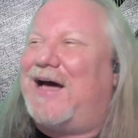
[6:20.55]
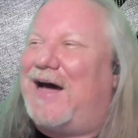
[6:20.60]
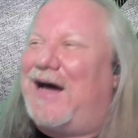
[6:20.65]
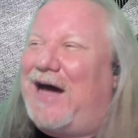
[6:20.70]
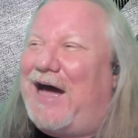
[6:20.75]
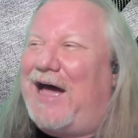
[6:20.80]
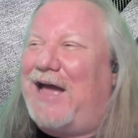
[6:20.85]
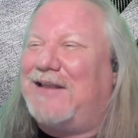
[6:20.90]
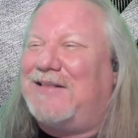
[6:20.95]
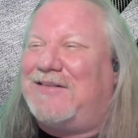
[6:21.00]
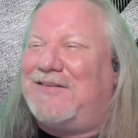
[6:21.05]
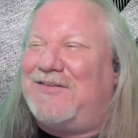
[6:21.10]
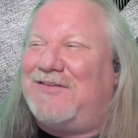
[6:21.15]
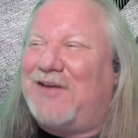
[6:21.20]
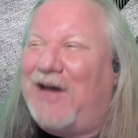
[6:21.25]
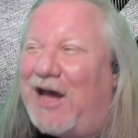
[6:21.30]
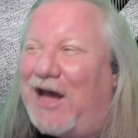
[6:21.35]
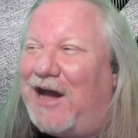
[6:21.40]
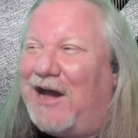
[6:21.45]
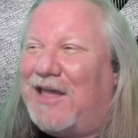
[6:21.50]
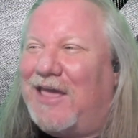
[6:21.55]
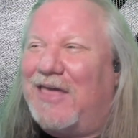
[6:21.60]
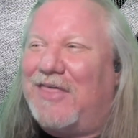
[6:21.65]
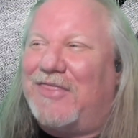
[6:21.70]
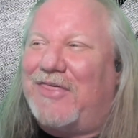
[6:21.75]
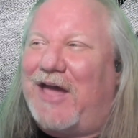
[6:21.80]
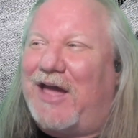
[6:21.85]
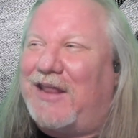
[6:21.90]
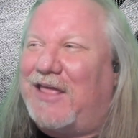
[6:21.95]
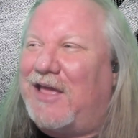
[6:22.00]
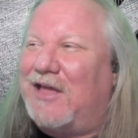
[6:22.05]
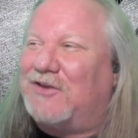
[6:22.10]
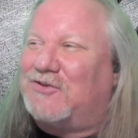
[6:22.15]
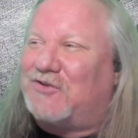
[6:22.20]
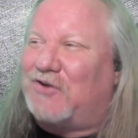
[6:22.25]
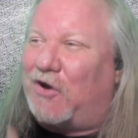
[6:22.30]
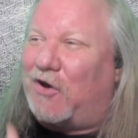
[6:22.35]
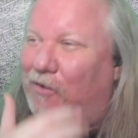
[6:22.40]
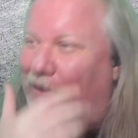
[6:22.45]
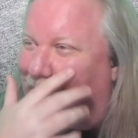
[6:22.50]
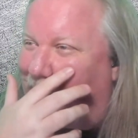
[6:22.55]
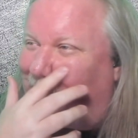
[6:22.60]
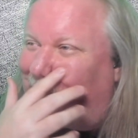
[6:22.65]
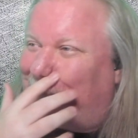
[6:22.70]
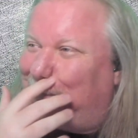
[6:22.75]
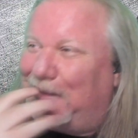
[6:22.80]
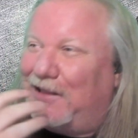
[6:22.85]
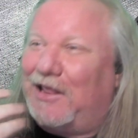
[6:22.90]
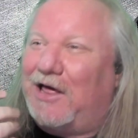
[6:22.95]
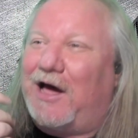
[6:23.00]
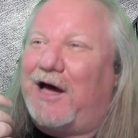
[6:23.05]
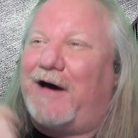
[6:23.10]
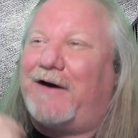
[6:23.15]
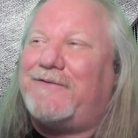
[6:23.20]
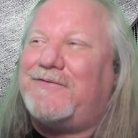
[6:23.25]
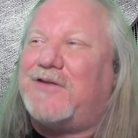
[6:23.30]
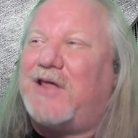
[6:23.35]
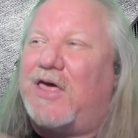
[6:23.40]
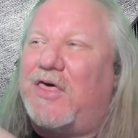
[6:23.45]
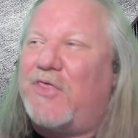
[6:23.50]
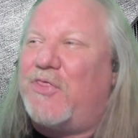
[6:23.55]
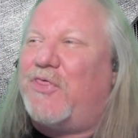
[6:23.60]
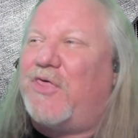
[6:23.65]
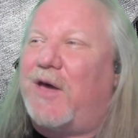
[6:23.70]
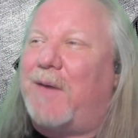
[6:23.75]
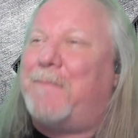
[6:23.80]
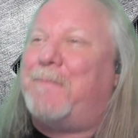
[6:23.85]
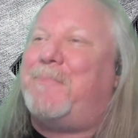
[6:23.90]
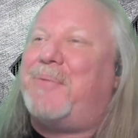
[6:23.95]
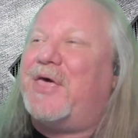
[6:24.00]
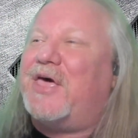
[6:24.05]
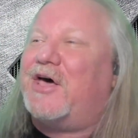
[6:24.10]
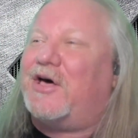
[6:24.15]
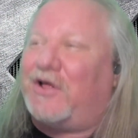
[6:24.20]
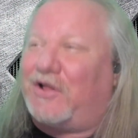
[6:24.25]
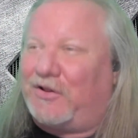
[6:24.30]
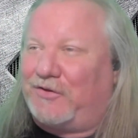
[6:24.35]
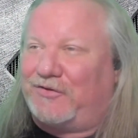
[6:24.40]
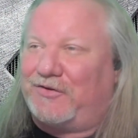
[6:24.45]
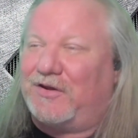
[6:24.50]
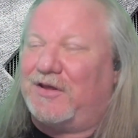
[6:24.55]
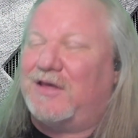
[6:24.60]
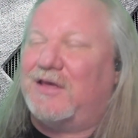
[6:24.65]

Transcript: I dug that intro. I loved the build.